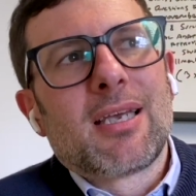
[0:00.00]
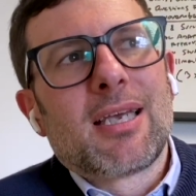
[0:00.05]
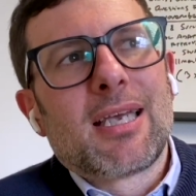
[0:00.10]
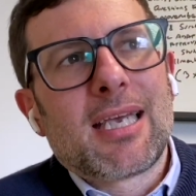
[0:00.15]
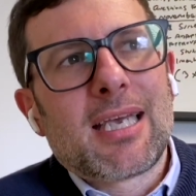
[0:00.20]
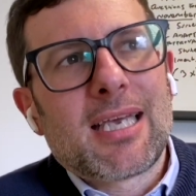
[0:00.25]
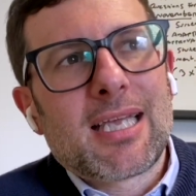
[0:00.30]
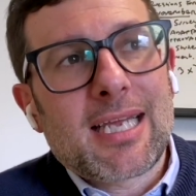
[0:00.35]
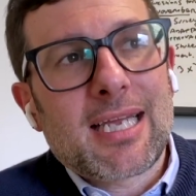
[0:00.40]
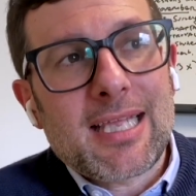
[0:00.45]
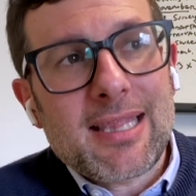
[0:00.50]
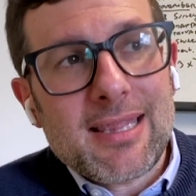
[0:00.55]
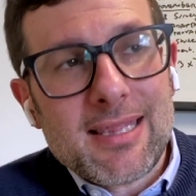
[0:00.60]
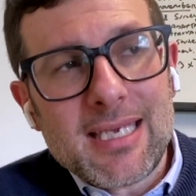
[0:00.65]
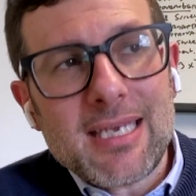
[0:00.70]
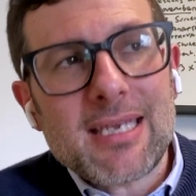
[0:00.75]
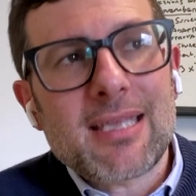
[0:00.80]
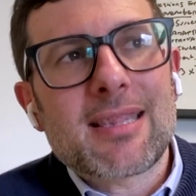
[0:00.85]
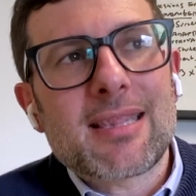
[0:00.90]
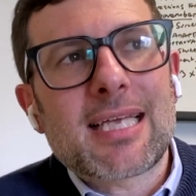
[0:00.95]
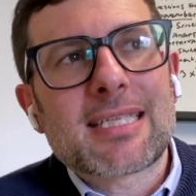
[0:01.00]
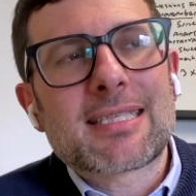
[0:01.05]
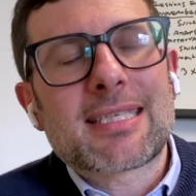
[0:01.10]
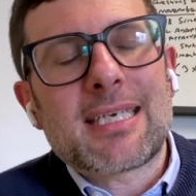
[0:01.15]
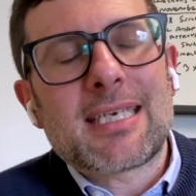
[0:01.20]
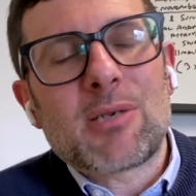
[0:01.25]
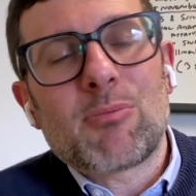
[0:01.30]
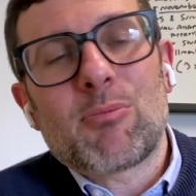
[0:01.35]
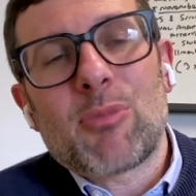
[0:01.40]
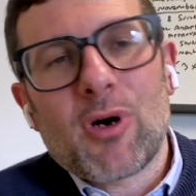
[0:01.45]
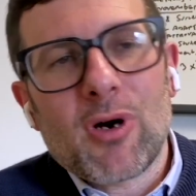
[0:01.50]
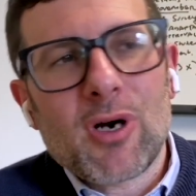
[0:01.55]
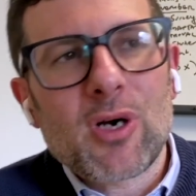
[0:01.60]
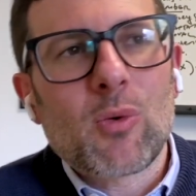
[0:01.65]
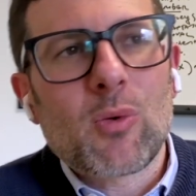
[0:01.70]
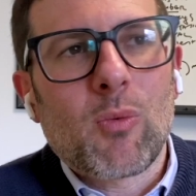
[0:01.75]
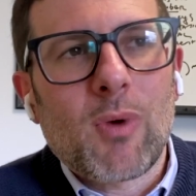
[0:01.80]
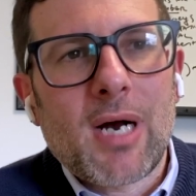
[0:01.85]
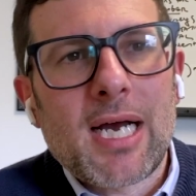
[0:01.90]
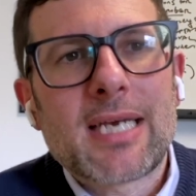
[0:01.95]
And I think that's in part
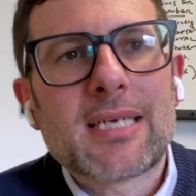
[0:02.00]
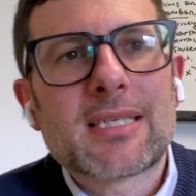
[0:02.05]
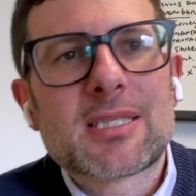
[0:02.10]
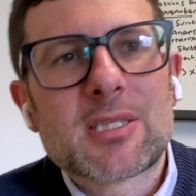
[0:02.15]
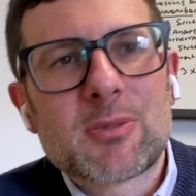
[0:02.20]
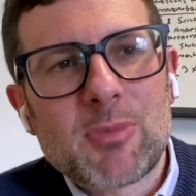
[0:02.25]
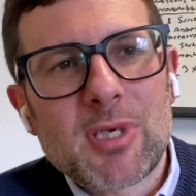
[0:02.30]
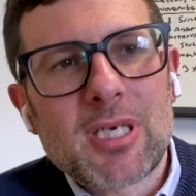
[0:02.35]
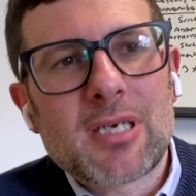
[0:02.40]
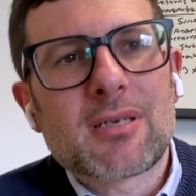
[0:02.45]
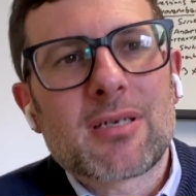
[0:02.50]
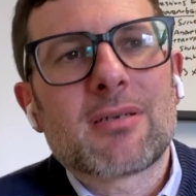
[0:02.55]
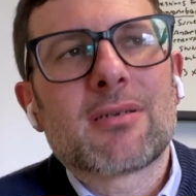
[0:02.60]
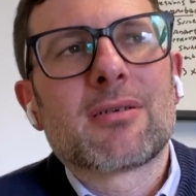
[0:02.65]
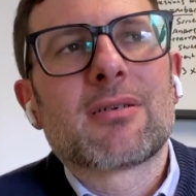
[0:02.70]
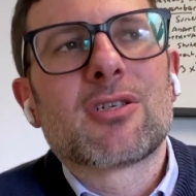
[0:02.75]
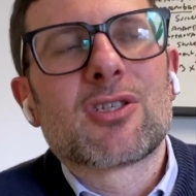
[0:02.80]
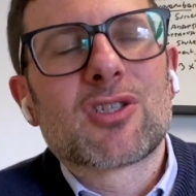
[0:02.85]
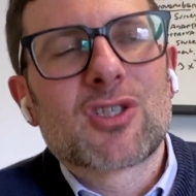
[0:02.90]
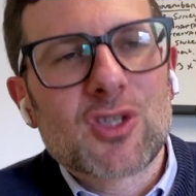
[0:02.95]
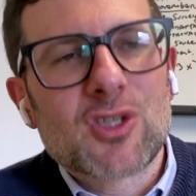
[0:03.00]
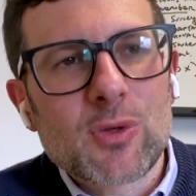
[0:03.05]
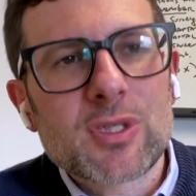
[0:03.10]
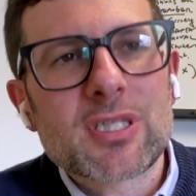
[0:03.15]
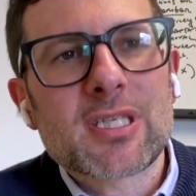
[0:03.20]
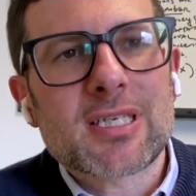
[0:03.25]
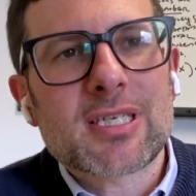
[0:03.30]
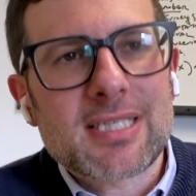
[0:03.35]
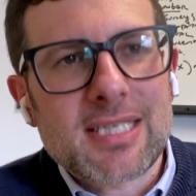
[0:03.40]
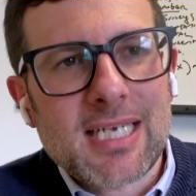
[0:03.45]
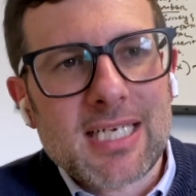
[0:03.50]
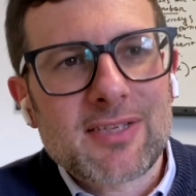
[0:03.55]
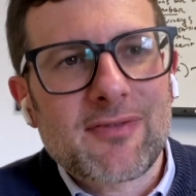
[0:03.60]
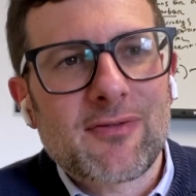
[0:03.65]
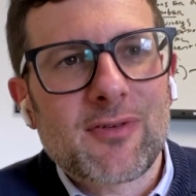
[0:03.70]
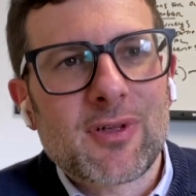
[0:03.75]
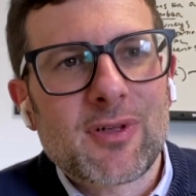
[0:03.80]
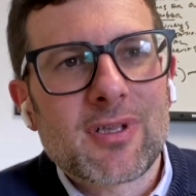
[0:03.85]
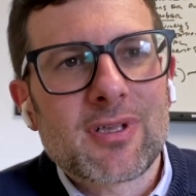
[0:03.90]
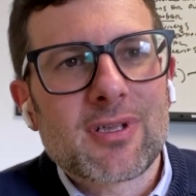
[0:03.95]
why it's been so
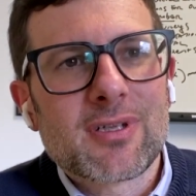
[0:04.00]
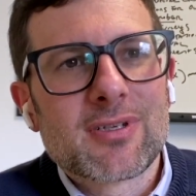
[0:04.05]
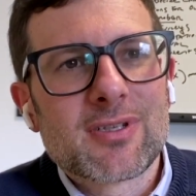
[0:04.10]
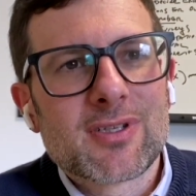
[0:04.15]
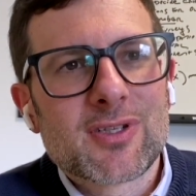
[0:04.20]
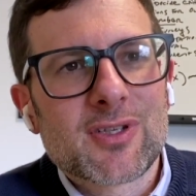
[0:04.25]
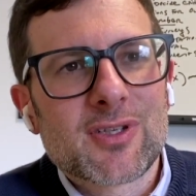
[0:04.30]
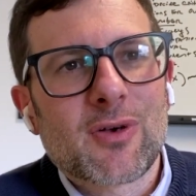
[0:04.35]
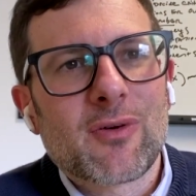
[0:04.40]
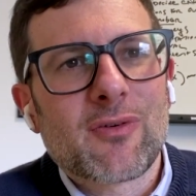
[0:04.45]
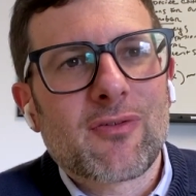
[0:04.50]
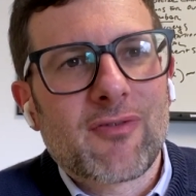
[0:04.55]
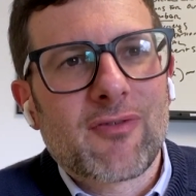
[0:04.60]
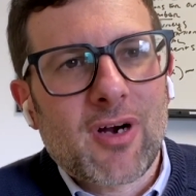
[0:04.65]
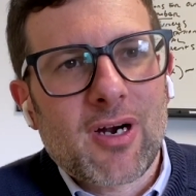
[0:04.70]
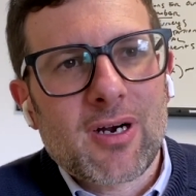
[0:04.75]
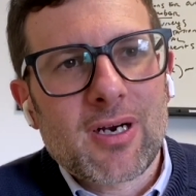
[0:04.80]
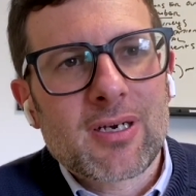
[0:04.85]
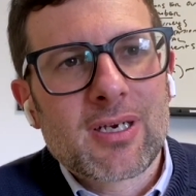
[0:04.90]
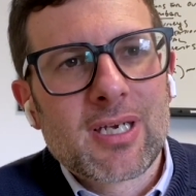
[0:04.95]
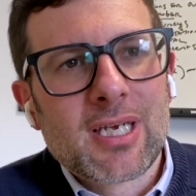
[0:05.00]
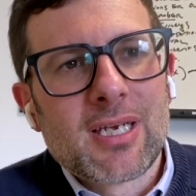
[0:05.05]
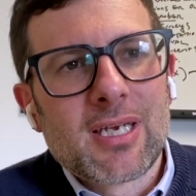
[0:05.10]
successful so far.